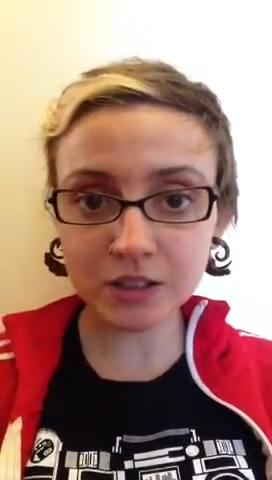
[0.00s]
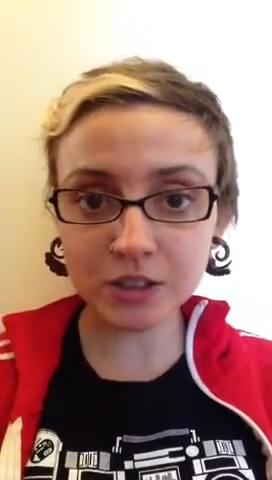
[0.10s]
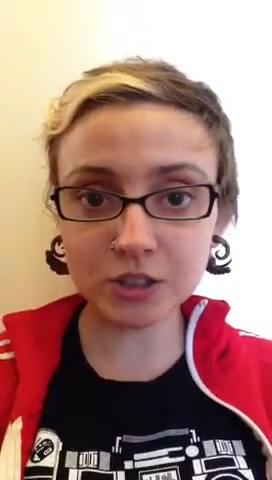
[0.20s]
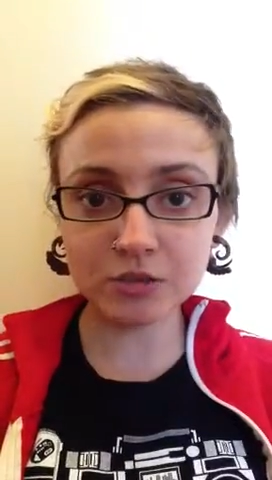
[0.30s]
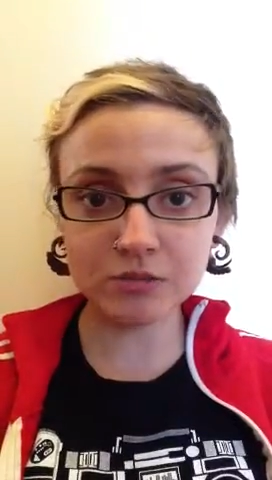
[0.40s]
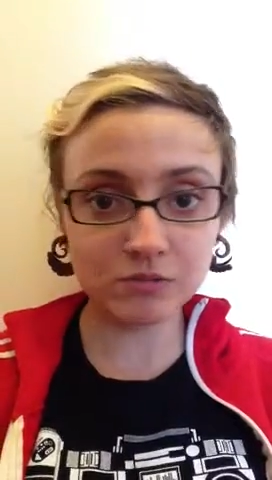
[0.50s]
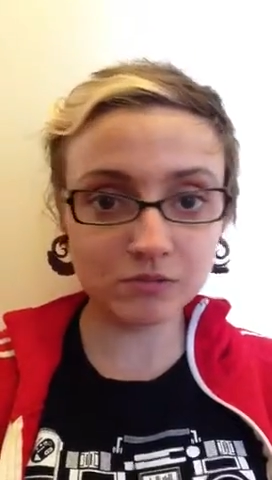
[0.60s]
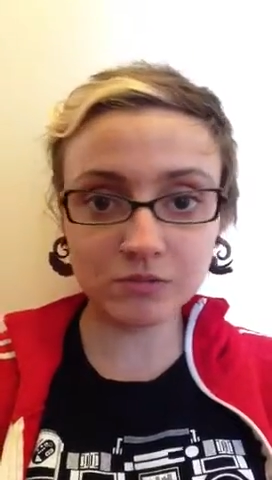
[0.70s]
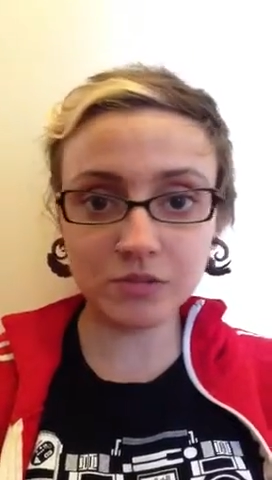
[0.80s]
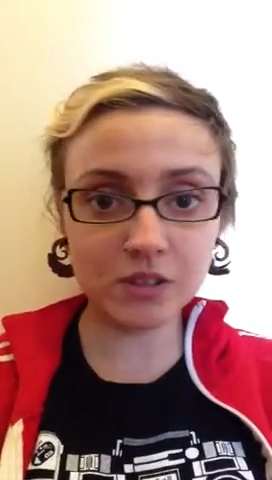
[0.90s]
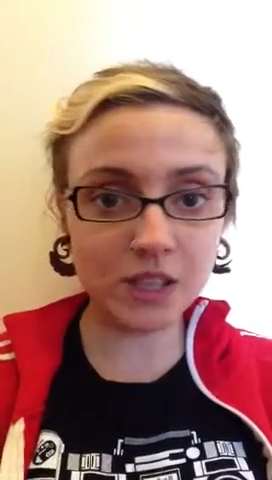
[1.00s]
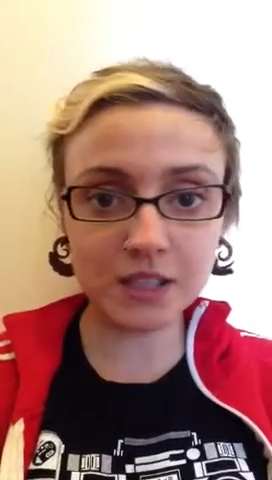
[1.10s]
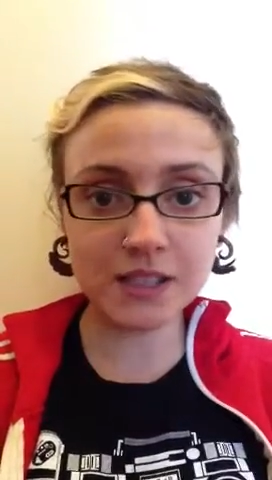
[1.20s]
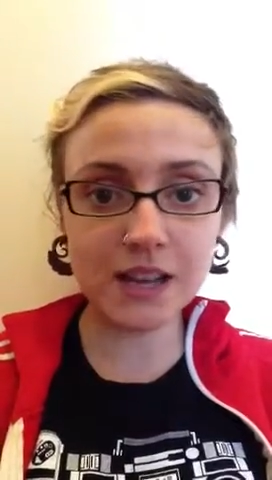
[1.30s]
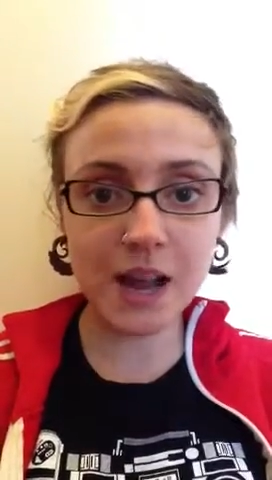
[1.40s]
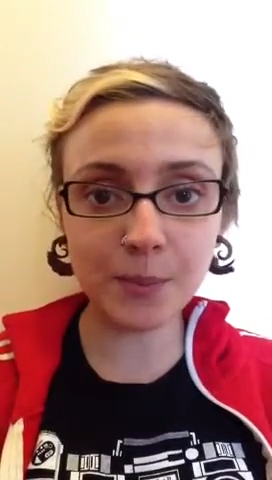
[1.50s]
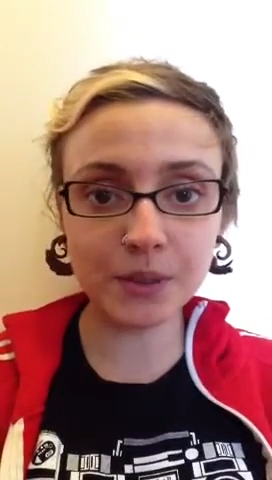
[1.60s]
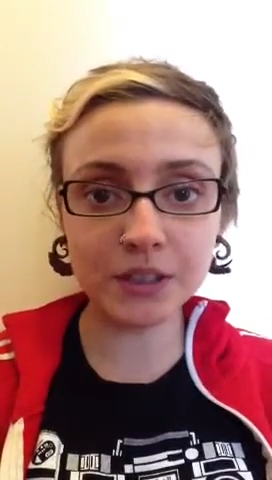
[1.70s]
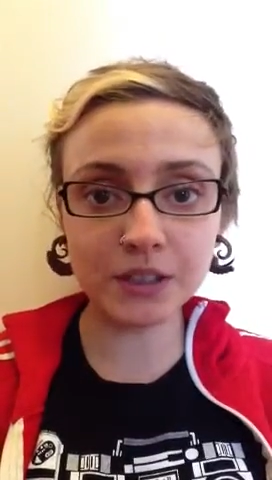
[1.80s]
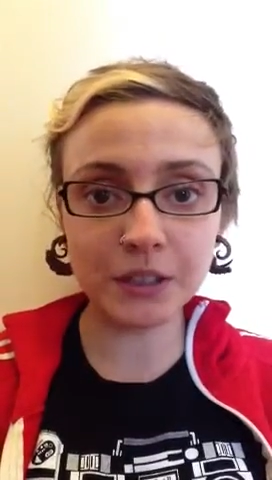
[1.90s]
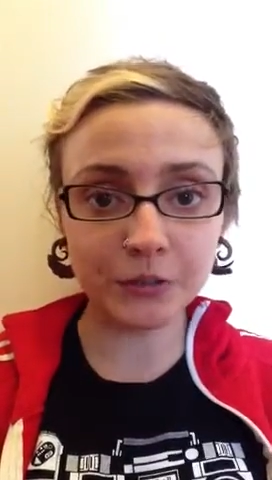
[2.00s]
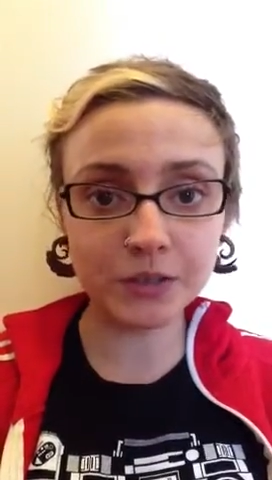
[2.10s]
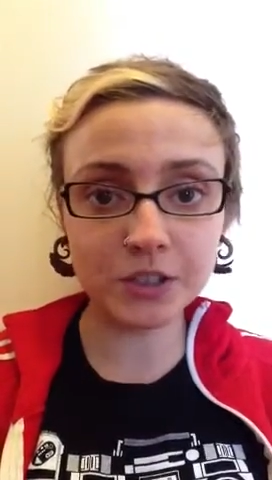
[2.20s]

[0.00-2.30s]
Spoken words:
just things that happen in your life